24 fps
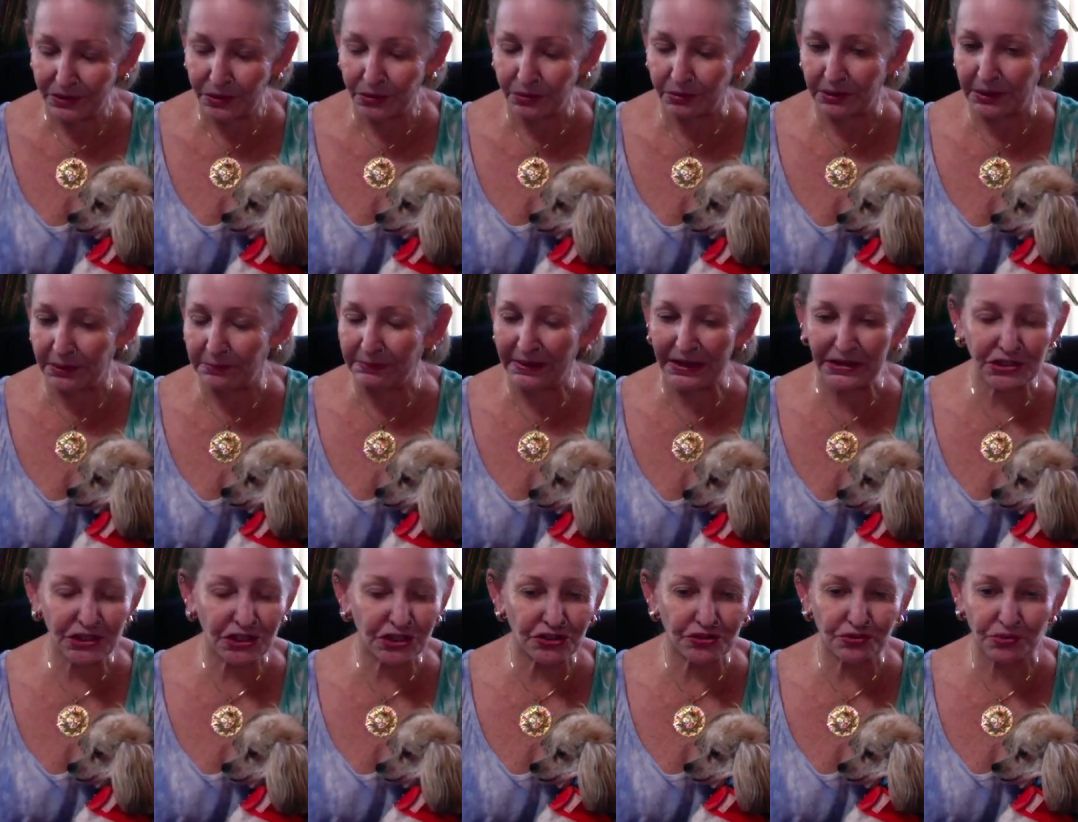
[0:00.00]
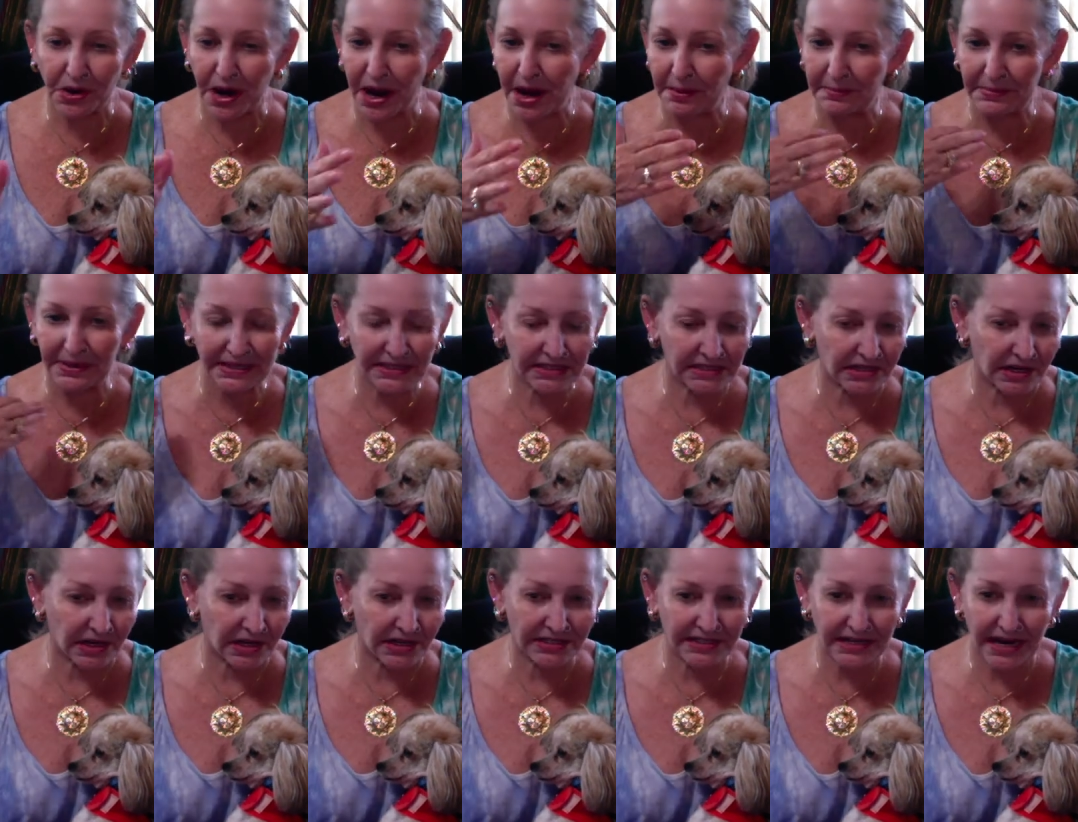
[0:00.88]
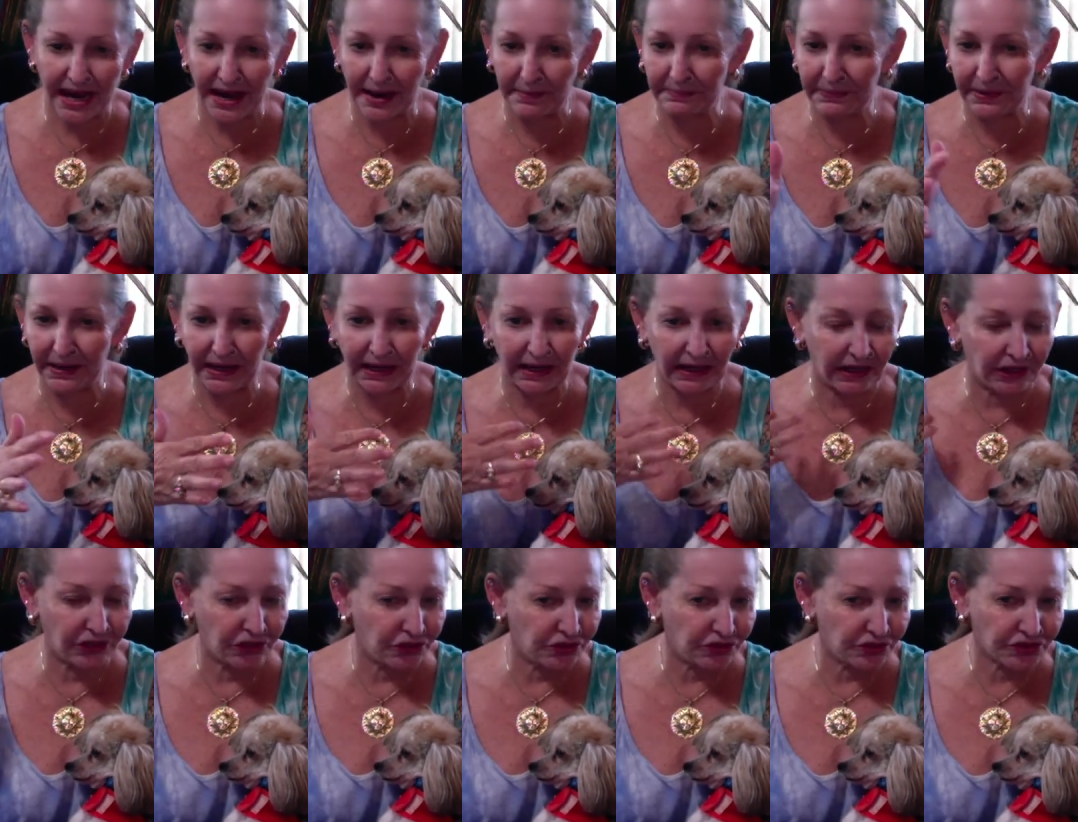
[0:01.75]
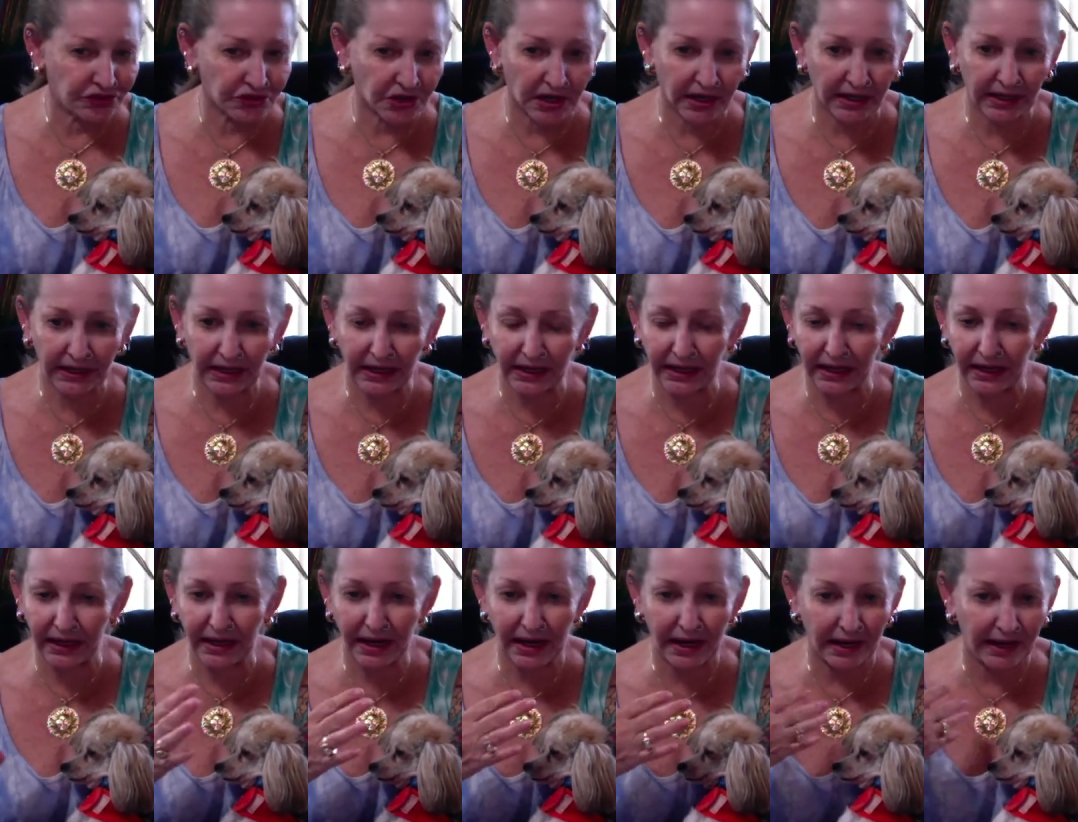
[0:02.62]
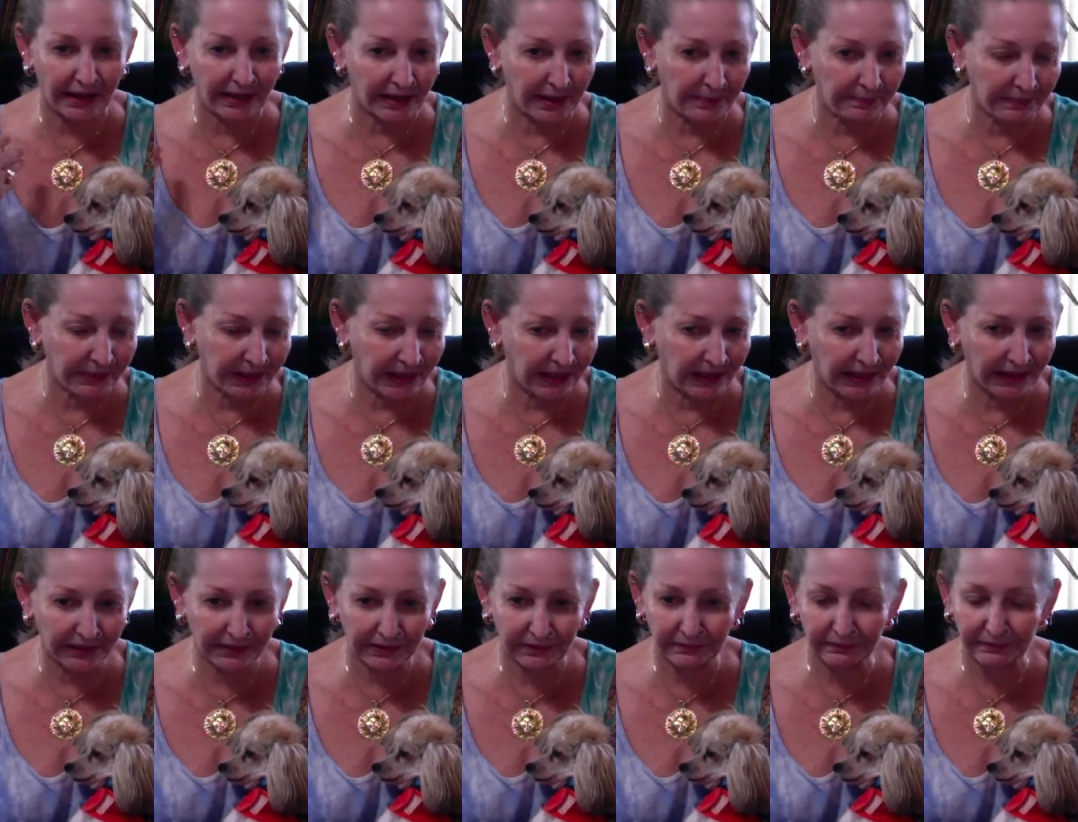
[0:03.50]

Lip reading: When a bunch of drama starts happening and you start getting caught up in it,